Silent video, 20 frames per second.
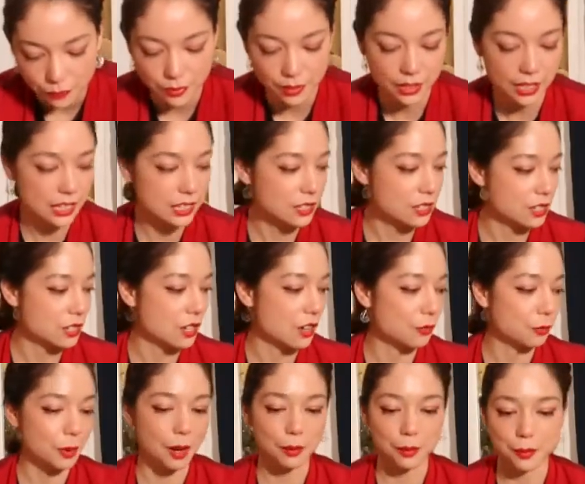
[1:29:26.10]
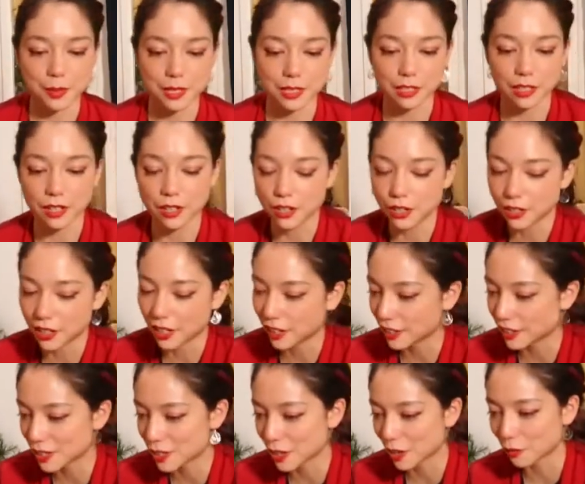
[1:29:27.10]
likes to solve problems in code. I like
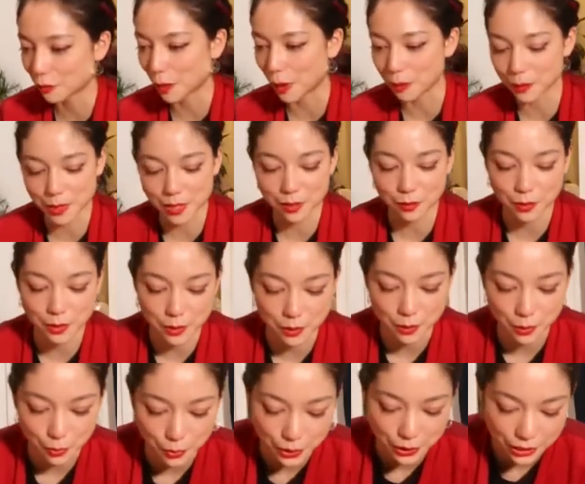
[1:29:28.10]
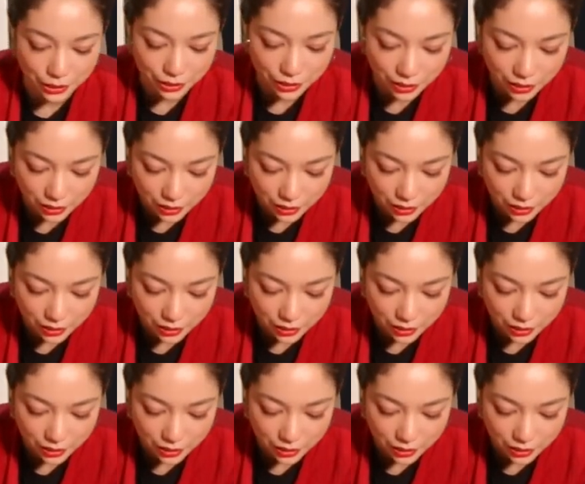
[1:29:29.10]
to solve problems in the physical world.